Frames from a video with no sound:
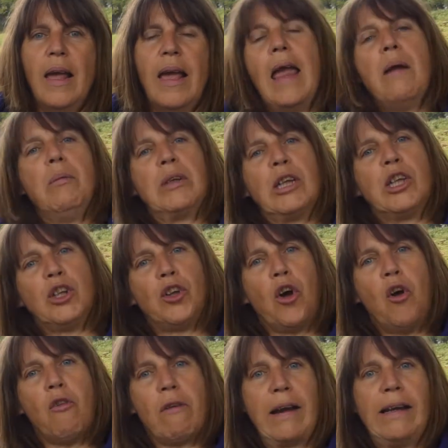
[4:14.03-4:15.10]
It was a
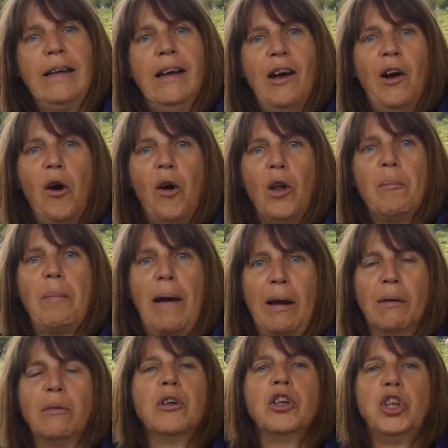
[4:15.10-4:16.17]
story all
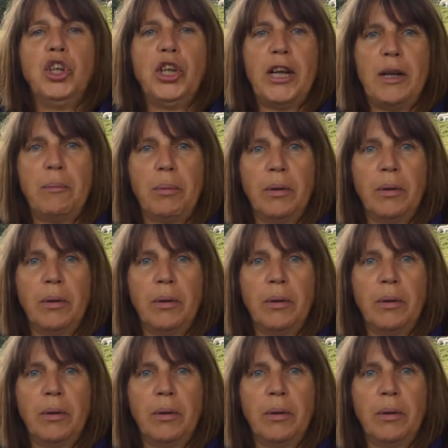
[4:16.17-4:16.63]
about sheep,